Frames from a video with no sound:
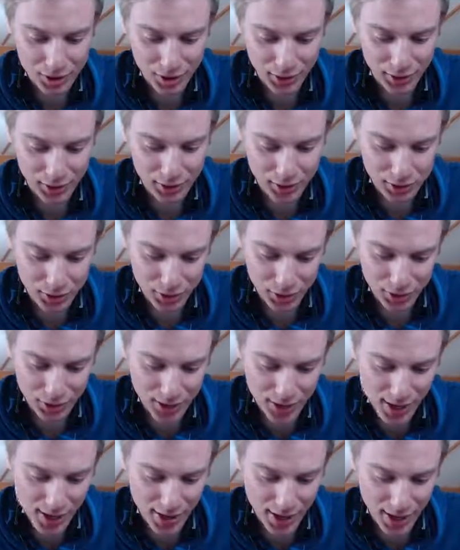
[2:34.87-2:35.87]
challenge, as you
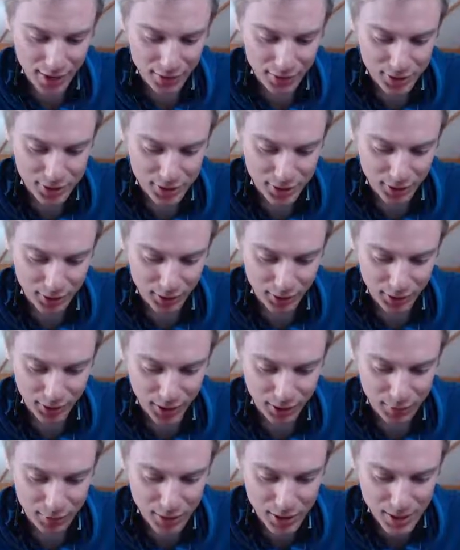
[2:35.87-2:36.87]
can see here, every single
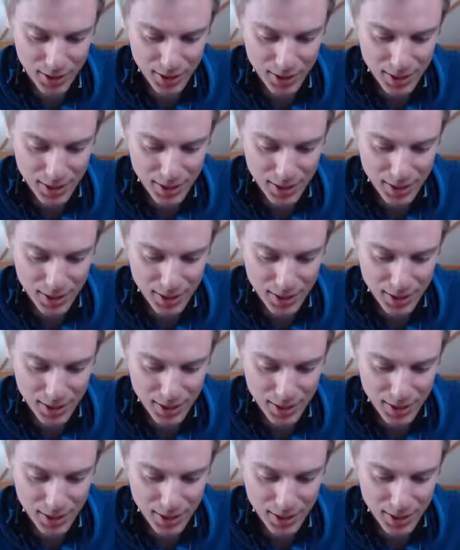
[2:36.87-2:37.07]
game